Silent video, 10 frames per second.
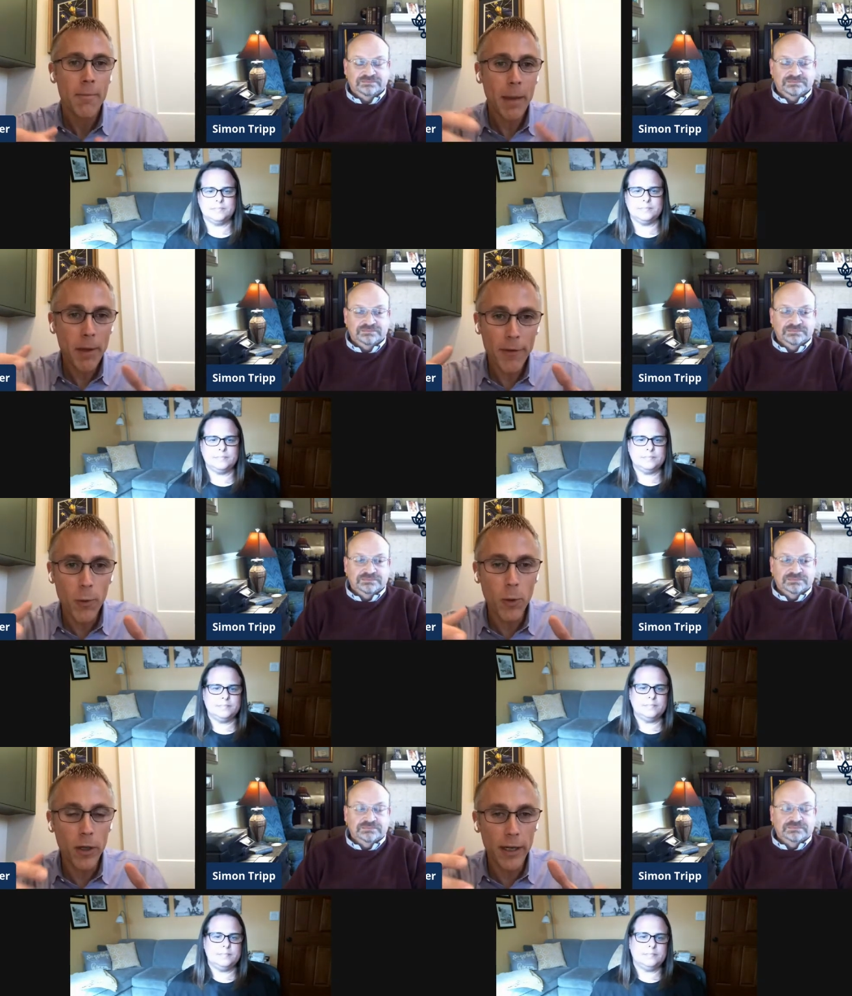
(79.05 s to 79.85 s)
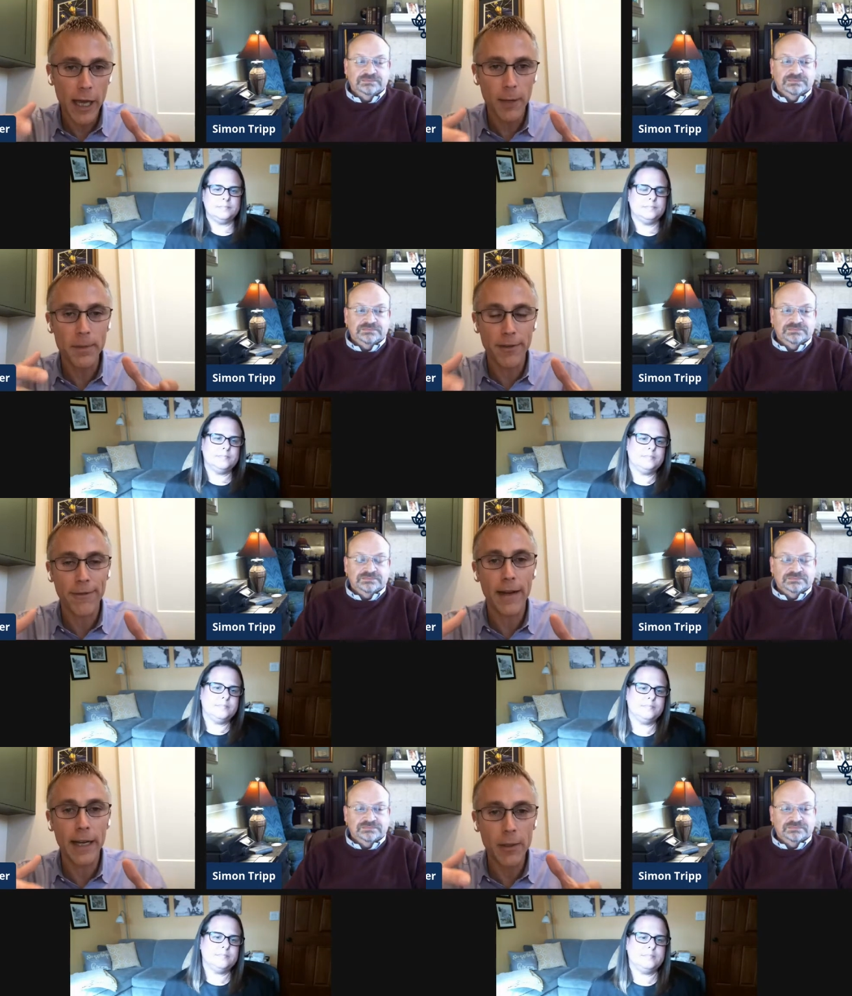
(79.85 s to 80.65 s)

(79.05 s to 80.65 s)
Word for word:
Speaker 1: Maybe if you would help define